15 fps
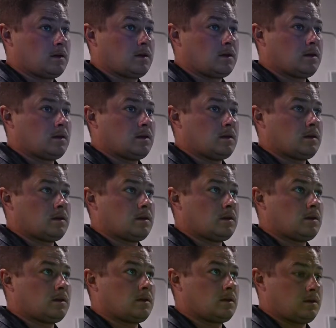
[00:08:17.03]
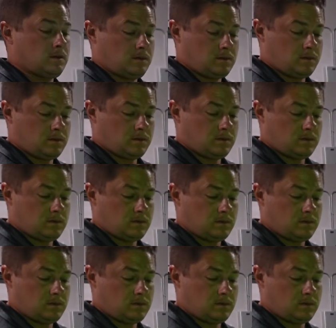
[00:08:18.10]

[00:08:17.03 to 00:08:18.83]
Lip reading: (silence)